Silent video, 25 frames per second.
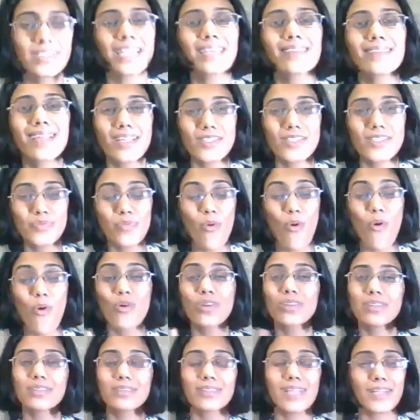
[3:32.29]
Secondhand
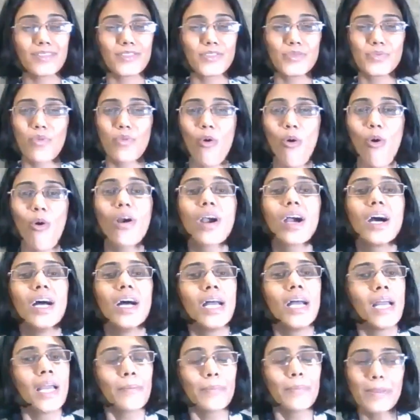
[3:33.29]
smoke, thirdhand smoke,
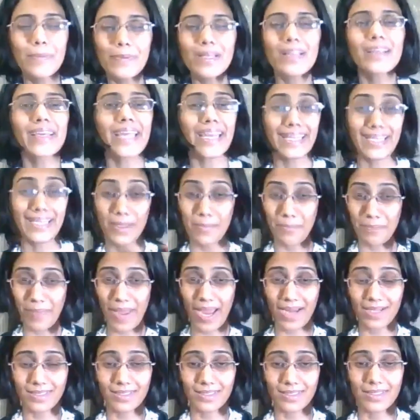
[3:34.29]
people are getting
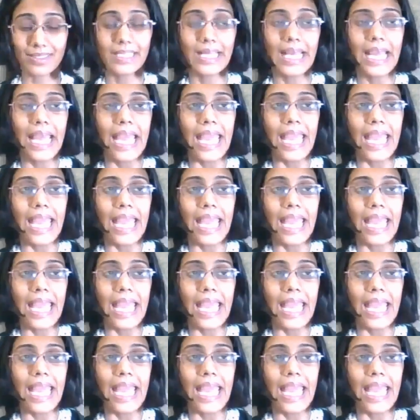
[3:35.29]
impacted.